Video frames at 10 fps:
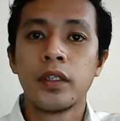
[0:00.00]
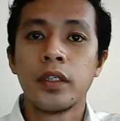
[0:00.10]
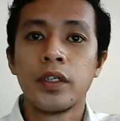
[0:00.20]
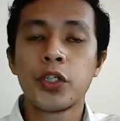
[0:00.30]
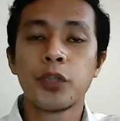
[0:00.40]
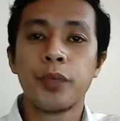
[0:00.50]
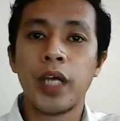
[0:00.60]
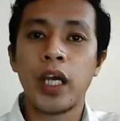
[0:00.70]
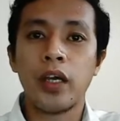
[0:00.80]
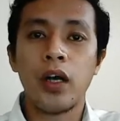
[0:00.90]
You should
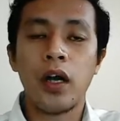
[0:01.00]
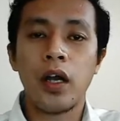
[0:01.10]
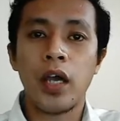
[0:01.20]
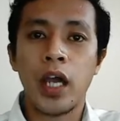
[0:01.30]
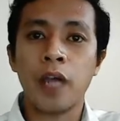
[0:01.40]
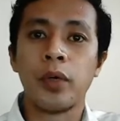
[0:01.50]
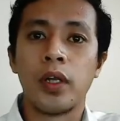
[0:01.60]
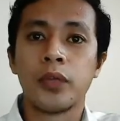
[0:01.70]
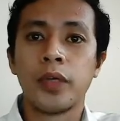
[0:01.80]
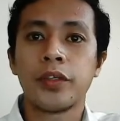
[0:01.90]
be able
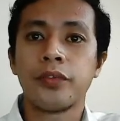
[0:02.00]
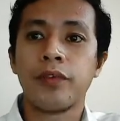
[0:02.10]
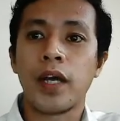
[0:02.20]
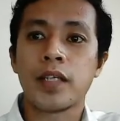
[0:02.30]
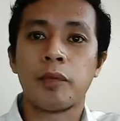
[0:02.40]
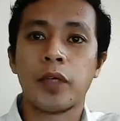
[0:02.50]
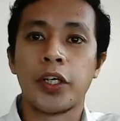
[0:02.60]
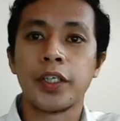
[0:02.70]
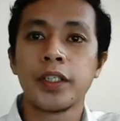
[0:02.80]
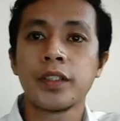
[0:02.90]
to identify some
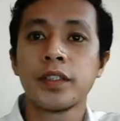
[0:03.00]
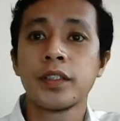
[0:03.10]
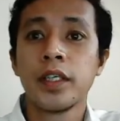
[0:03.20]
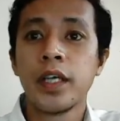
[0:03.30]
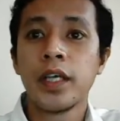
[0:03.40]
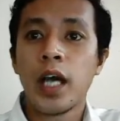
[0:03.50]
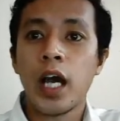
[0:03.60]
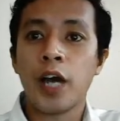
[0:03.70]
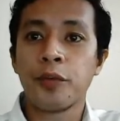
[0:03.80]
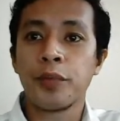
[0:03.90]
careers
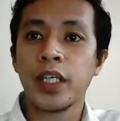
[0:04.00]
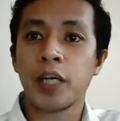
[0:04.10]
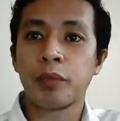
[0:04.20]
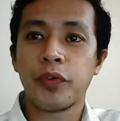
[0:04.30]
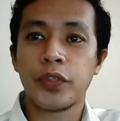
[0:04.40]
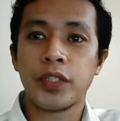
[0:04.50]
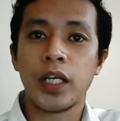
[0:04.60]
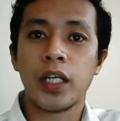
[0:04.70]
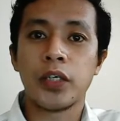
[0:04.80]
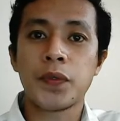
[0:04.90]
of being a
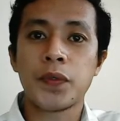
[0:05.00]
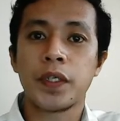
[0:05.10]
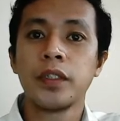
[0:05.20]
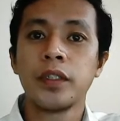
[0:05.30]
professional user.